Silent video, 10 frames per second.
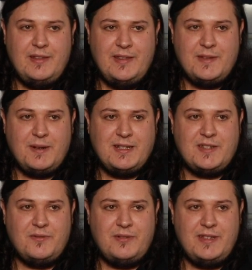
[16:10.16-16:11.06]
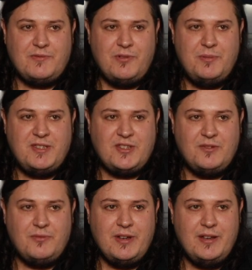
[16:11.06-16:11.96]
This room is
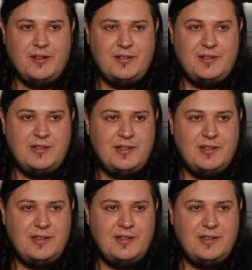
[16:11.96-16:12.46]
surreal.